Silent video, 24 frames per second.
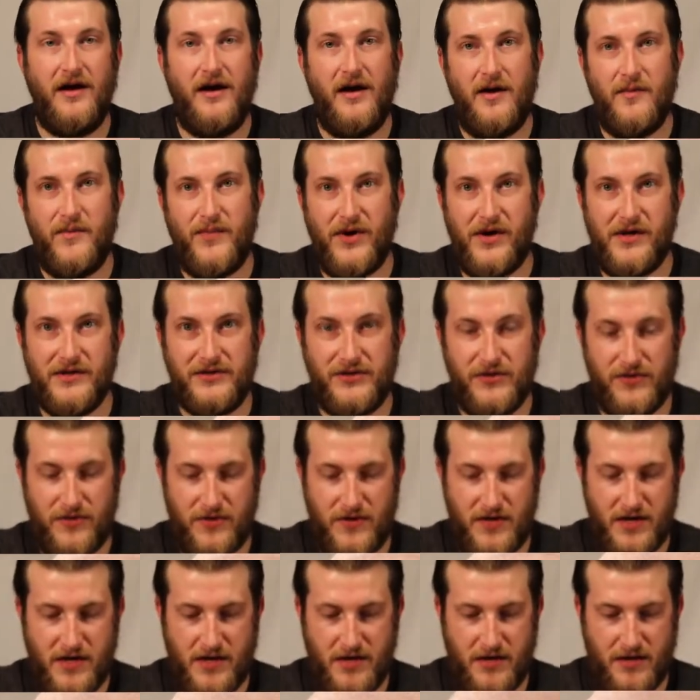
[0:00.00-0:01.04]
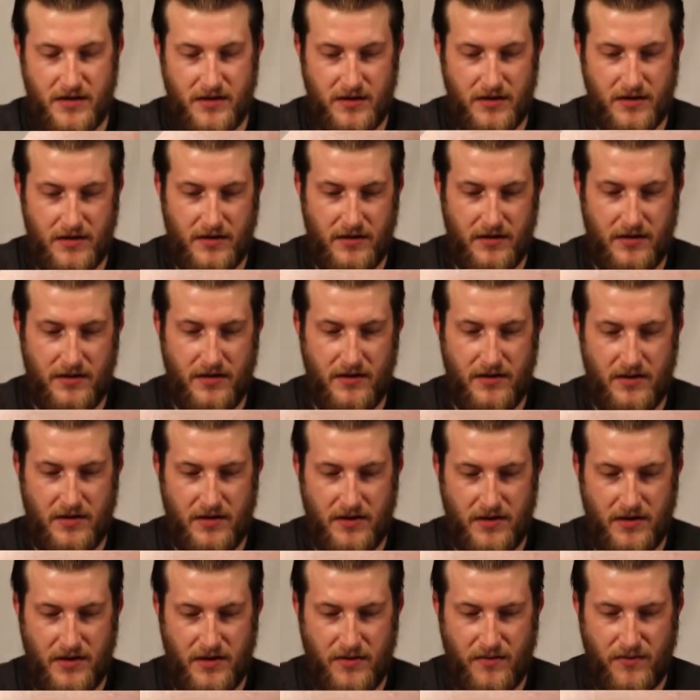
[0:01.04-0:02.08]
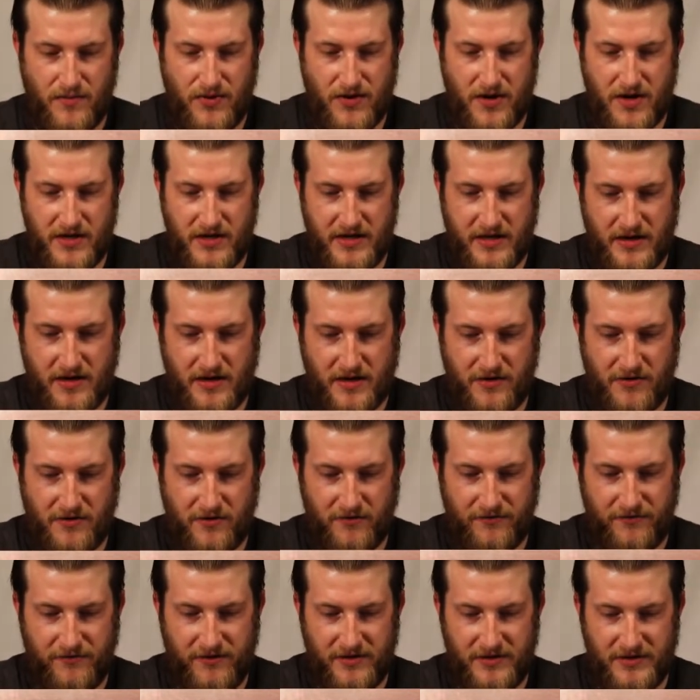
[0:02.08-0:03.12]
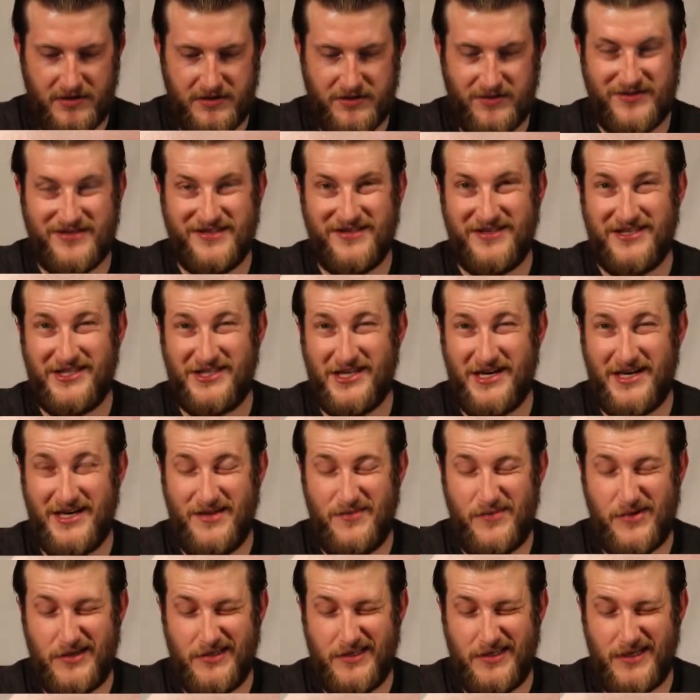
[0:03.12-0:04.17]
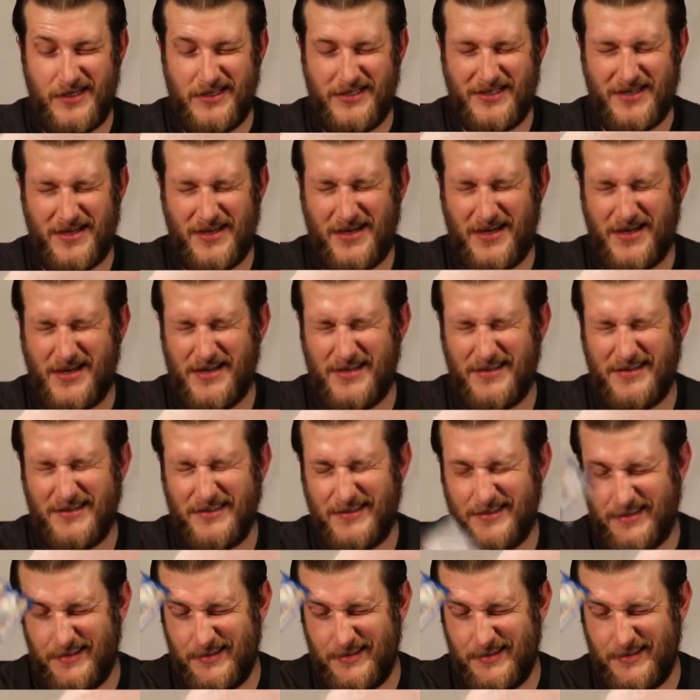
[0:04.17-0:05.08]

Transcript: a Baltoy, Ponyard. Hopefully this wasn't the shiny part that I saw.